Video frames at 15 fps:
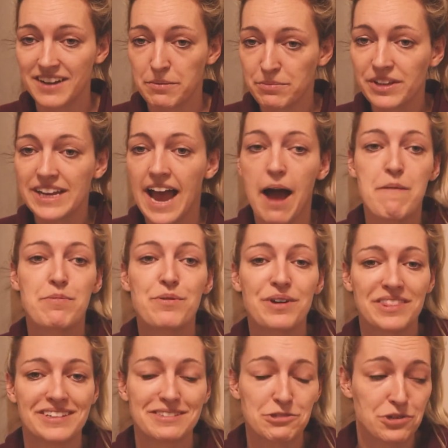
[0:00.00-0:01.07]
I'm really happy
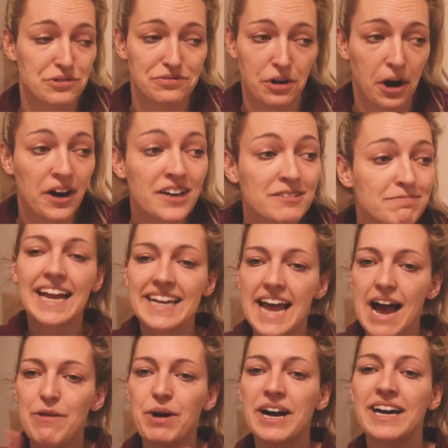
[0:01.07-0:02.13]
with it so far. And
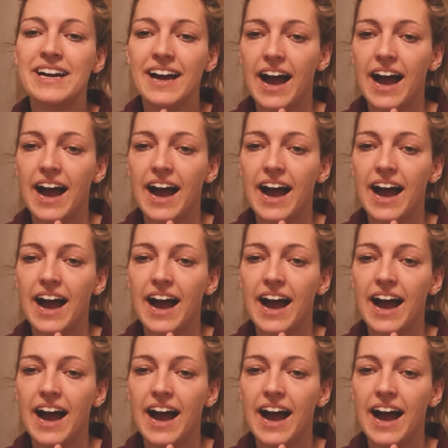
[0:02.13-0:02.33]
now